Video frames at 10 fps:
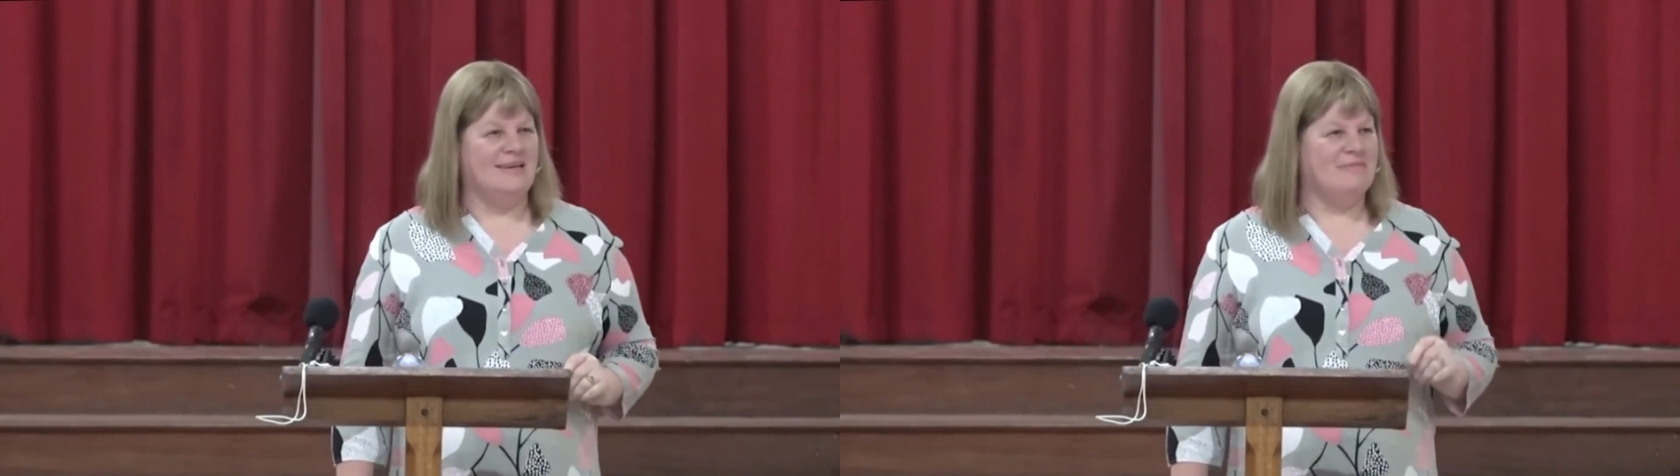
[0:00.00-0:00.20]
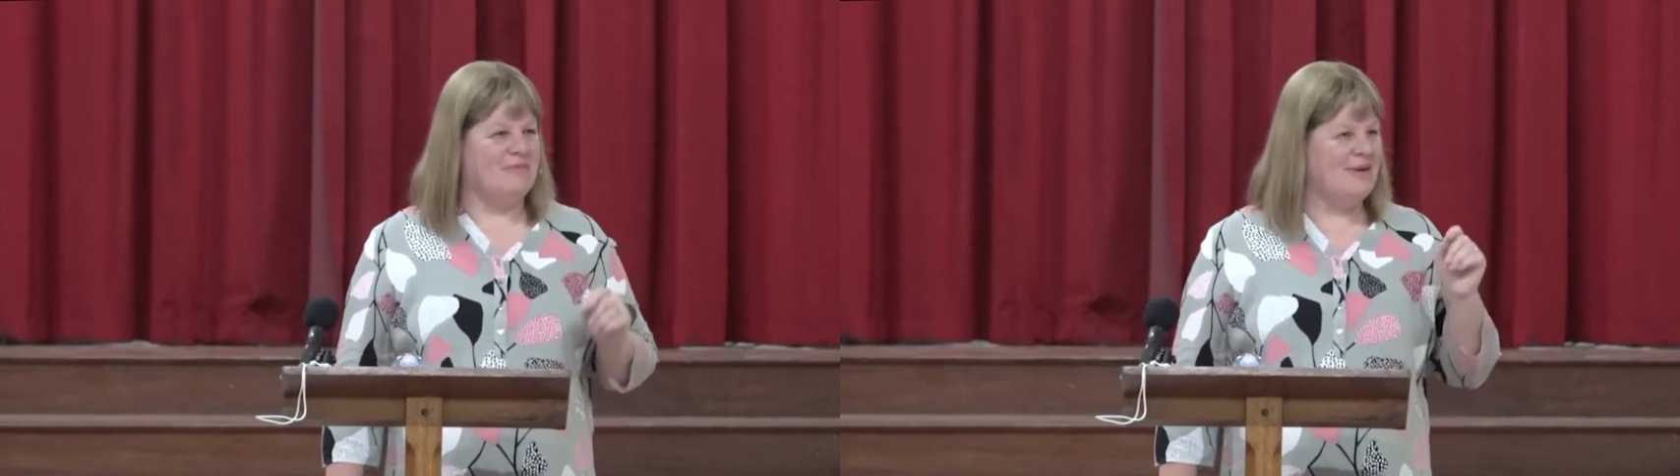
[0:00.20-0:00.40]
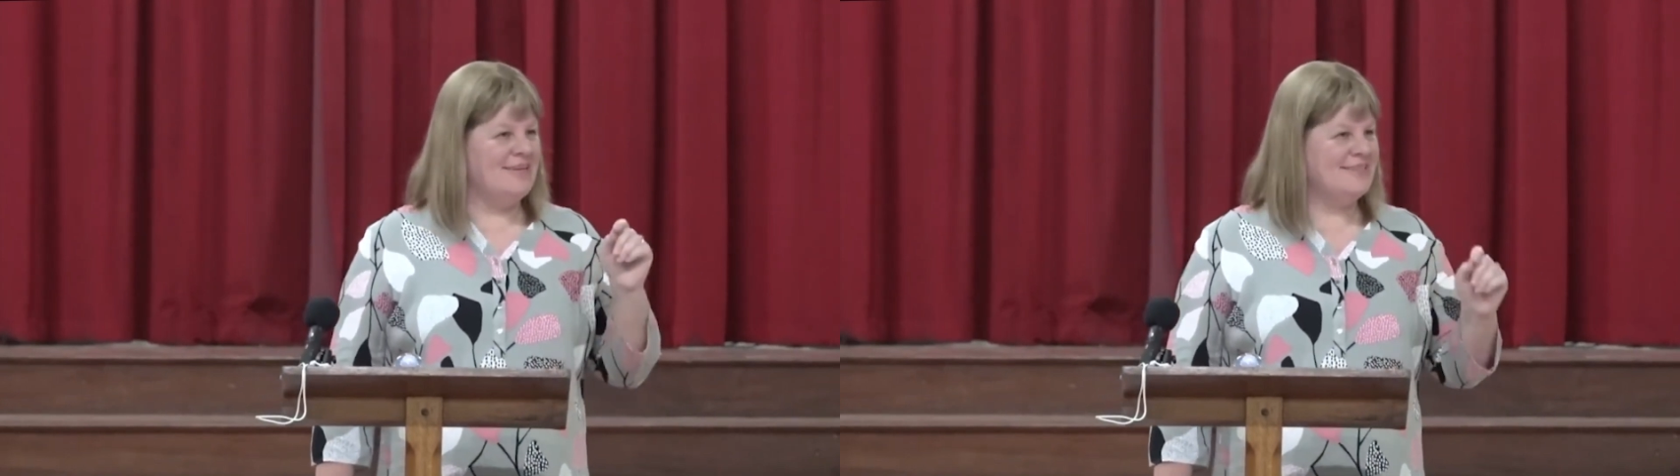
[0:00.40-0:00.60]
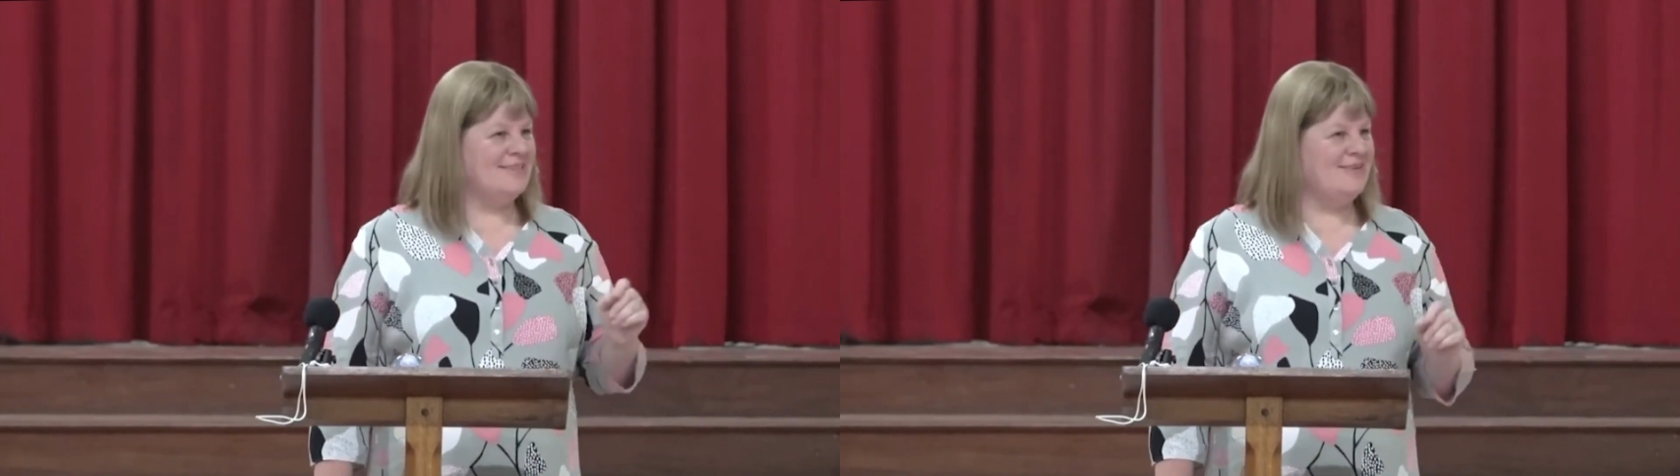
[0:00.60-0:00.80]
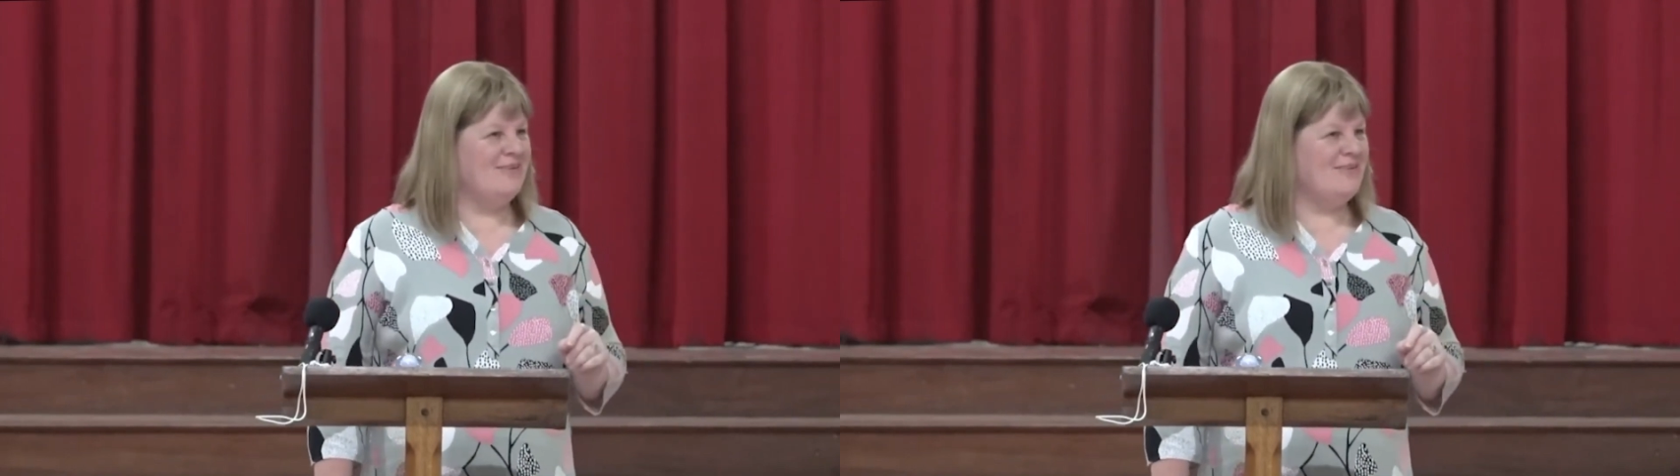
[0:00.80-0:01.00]
Praise
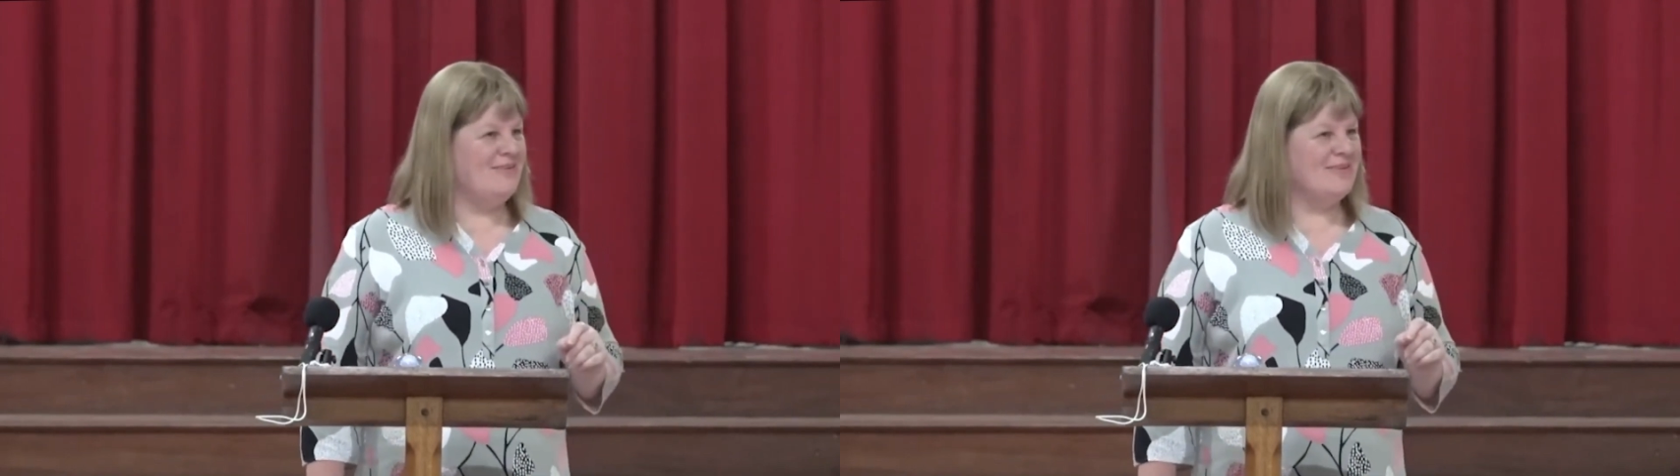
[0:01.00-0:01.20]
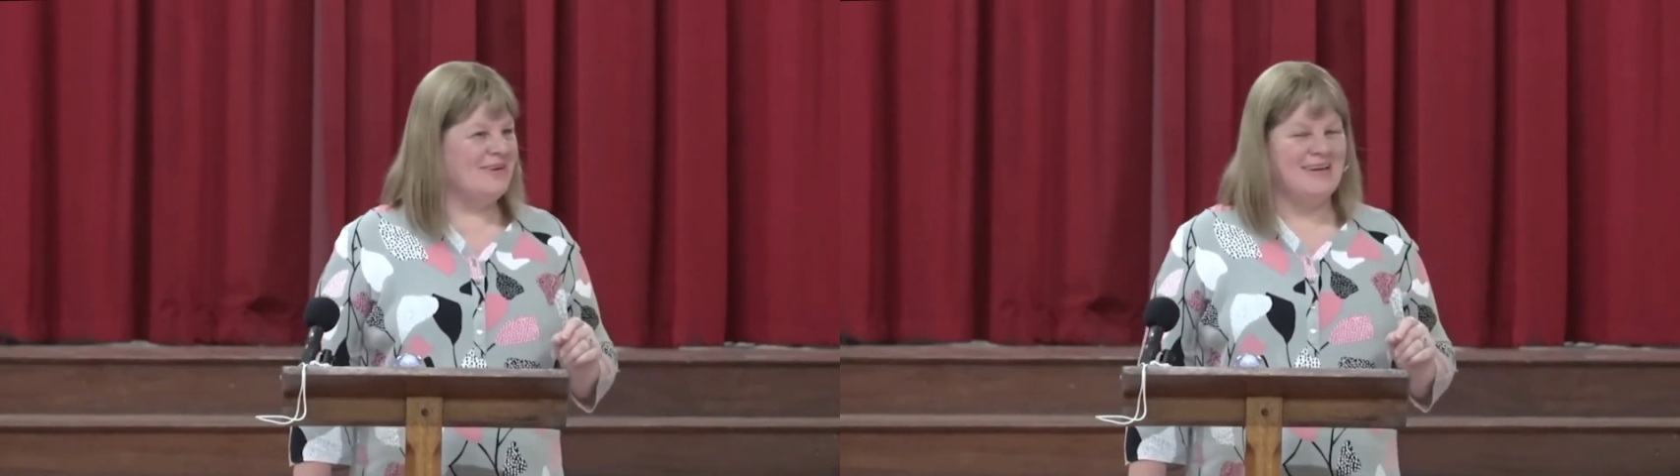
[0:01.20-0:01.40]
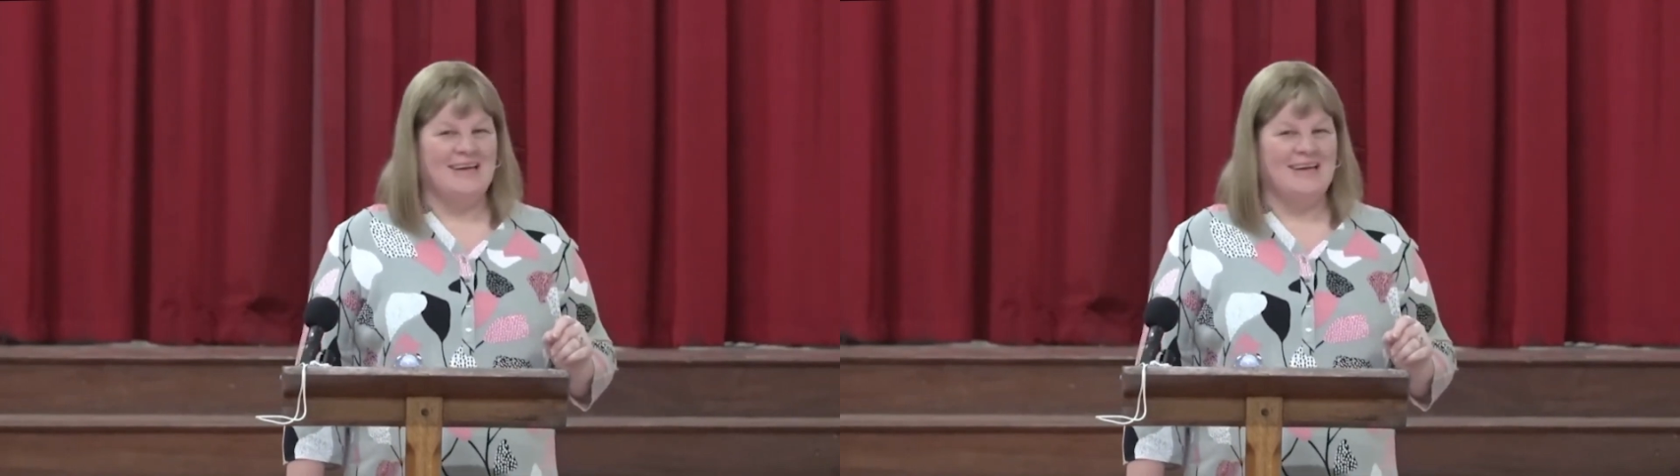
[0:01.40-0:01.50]
the Lord.